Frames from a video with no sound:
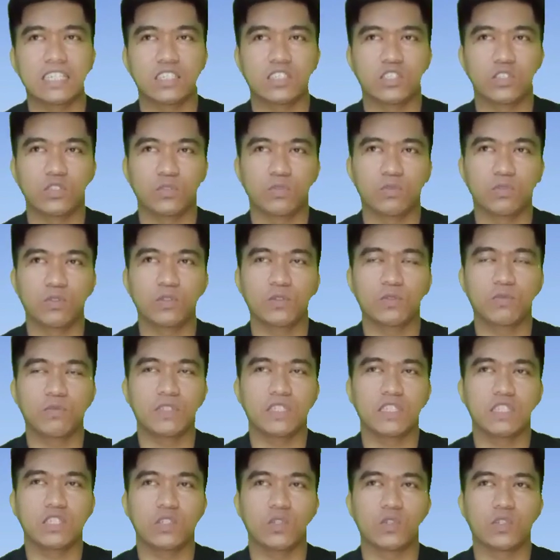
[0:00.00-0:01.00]
to
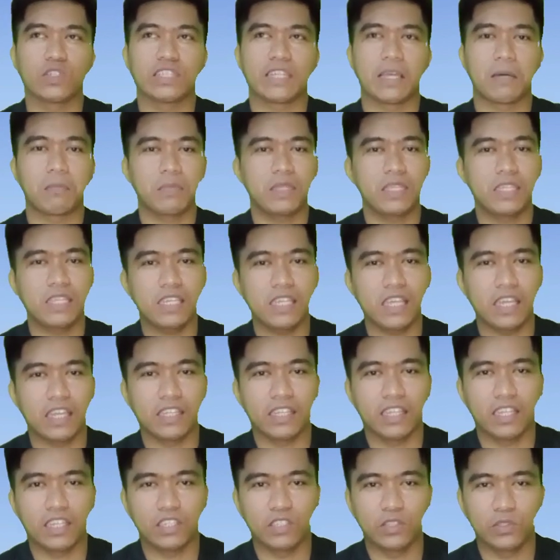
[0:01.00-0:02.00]
fulfill your tummy, and
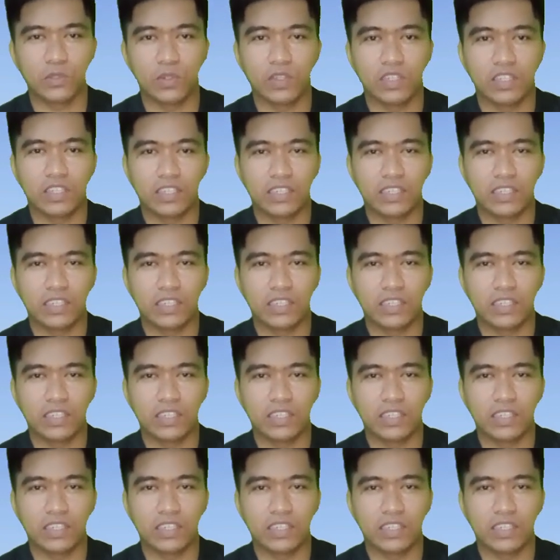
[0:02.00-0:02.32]
then you